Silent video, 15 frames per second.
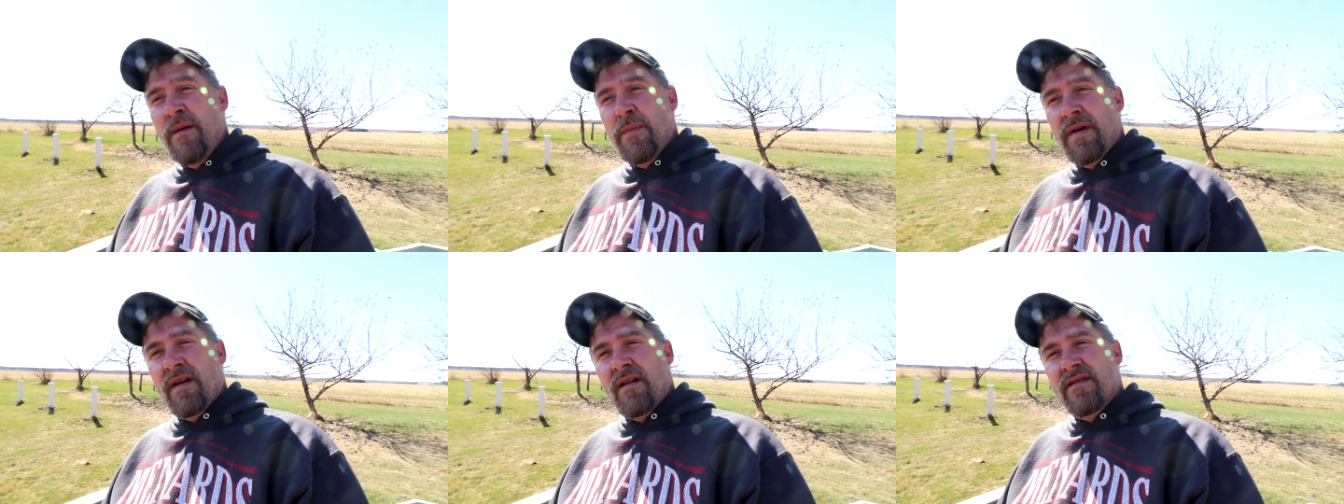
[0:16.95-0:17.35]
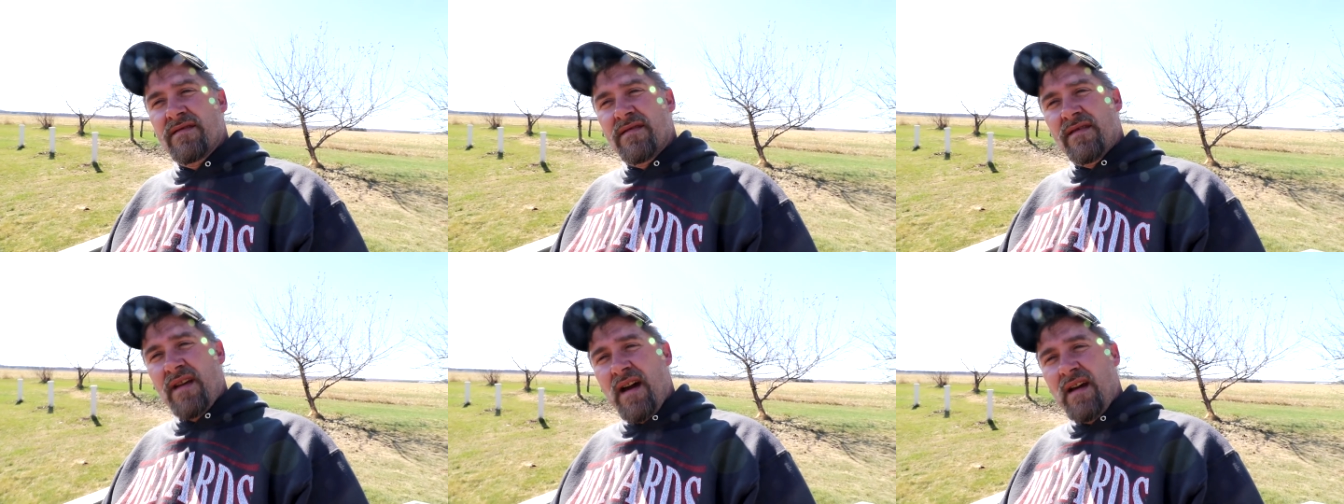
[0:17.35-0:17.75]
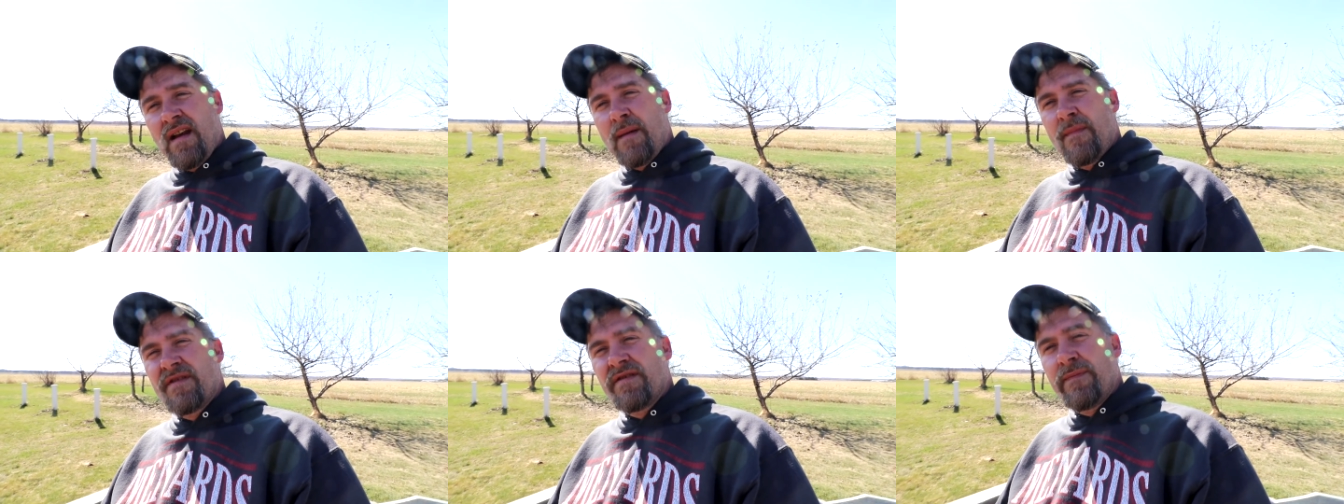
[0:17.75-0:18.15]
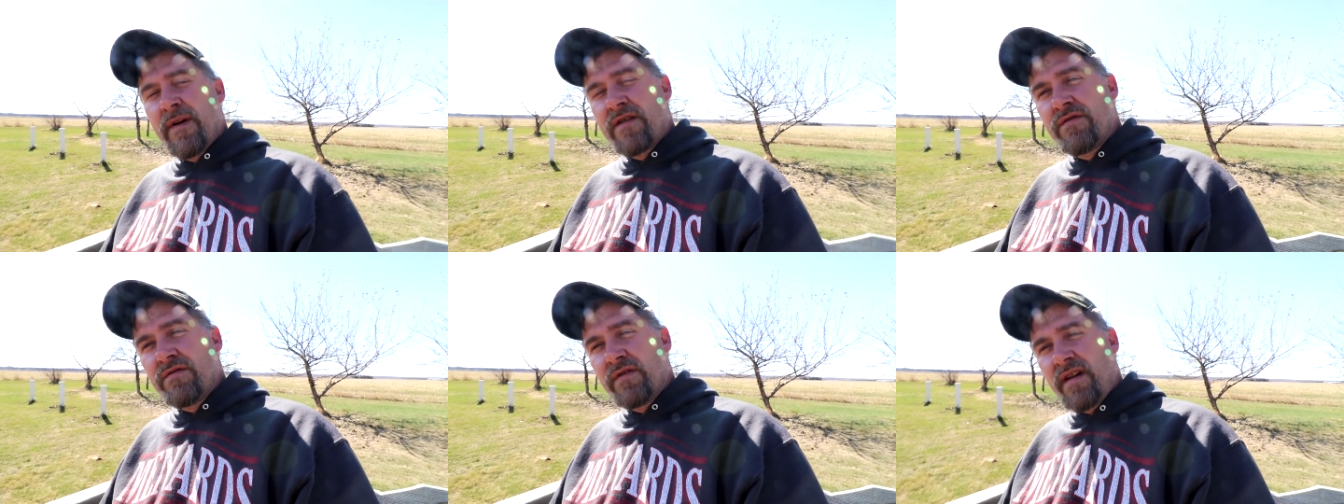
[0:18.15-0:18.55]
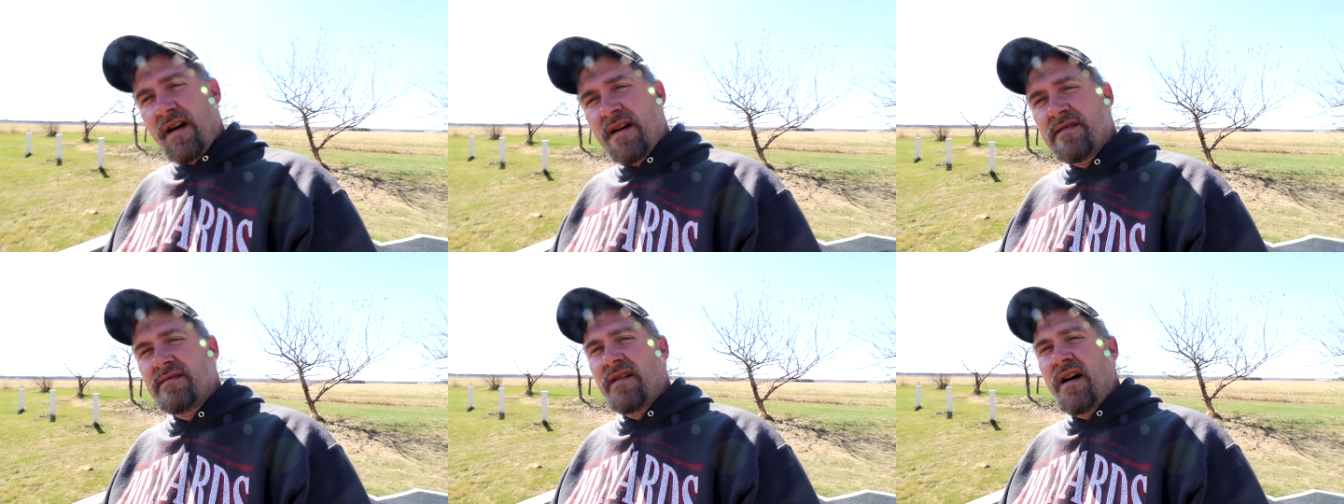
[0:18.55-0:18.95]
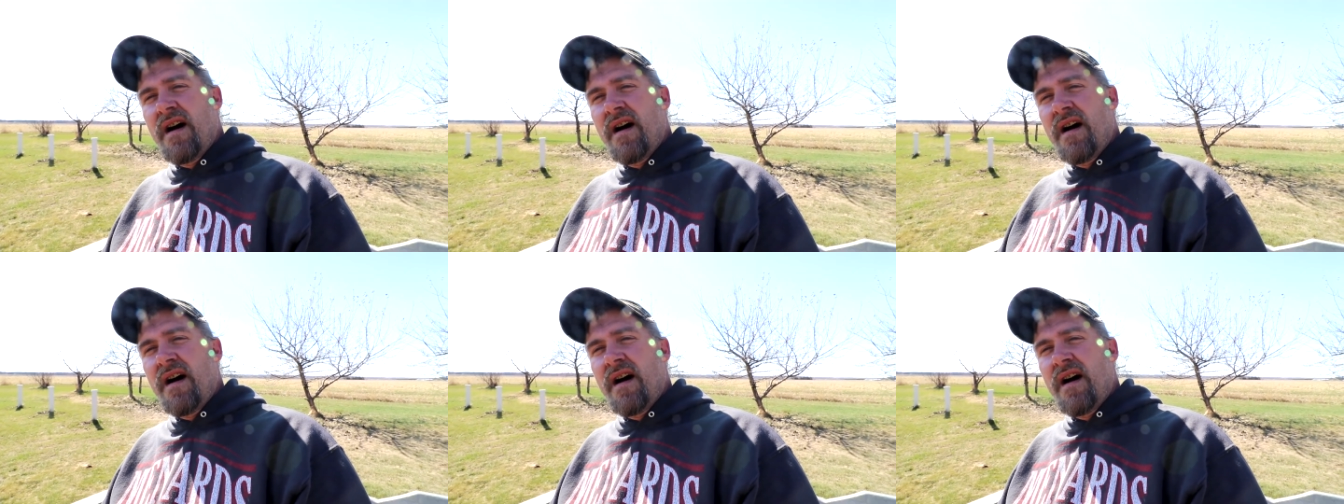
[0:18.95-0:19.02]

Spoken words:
because tonight I'm a special guest